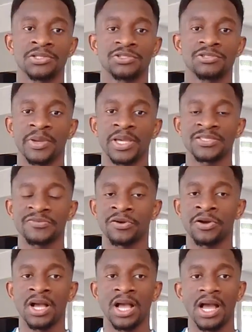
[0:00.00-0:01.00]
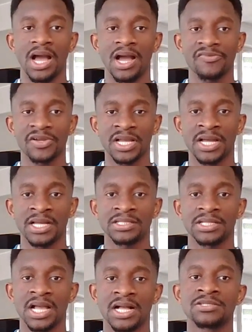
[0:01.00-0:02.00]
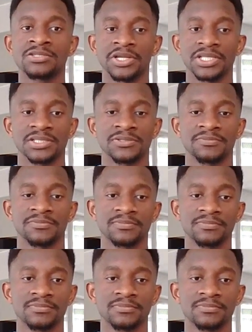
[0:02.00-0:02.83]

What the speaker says: to space for African countries.